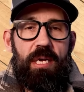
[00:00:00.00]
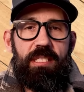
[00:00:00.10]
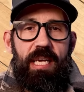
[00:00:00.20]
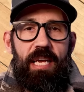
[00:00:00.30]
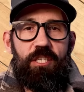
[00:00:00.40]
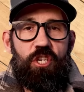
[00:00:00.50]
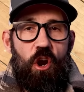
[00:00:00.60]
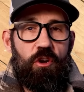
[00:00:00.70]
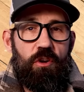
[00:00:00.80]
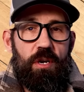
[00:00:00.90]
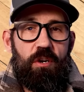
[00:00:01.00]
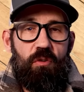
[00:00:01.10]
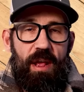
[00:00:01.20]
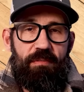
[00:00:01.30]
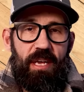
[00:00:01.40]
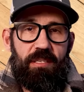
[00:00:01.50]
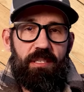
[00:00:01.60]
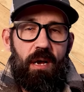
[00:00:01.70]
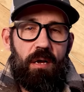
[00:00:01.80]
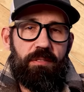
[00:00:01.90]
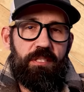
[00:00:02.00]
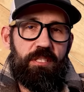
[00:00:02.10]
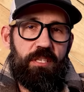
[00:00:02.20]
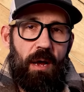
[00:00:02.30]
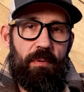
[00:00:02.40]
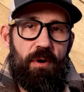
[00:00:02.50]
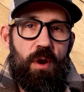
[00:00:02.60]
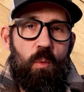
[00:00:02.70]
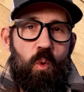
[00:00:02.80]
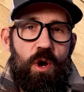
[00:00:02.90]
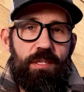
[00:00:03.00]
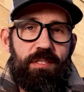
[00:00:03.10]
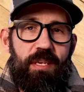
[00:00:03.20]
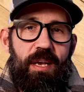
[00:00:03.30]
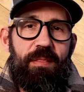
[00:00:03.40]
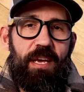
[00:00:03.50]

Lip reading: to get darker engravings on stubborn woods